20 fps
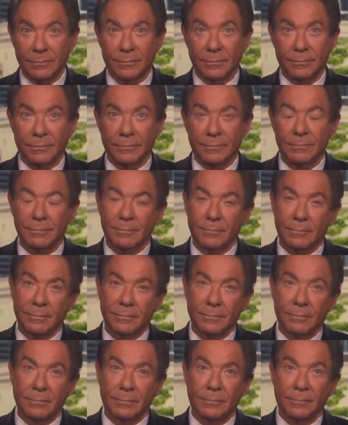
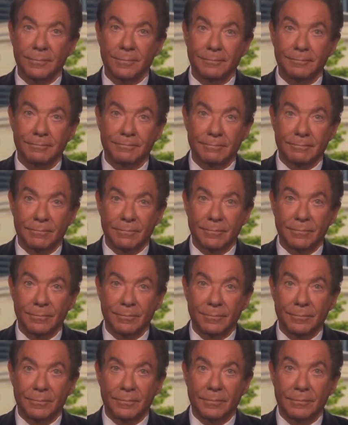
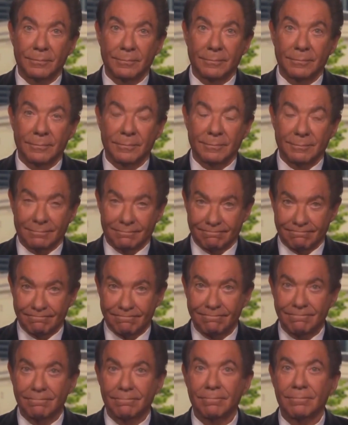
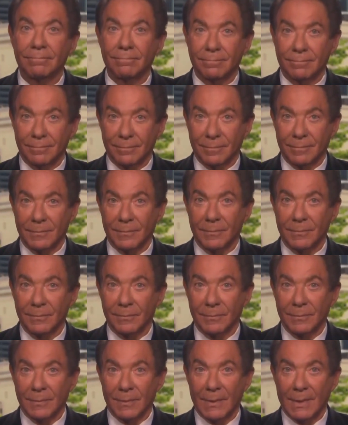
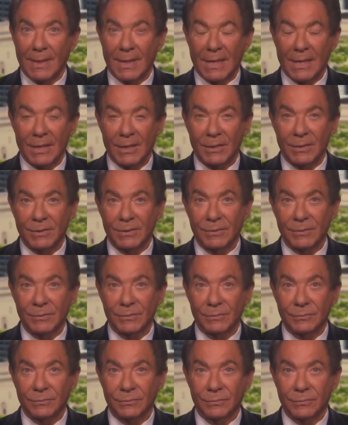
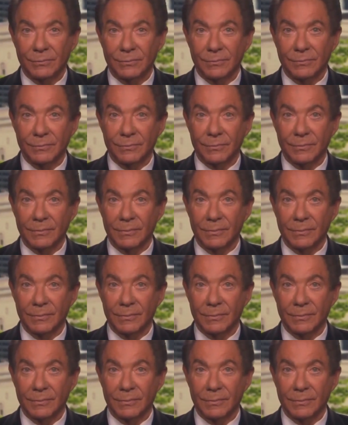[no speech]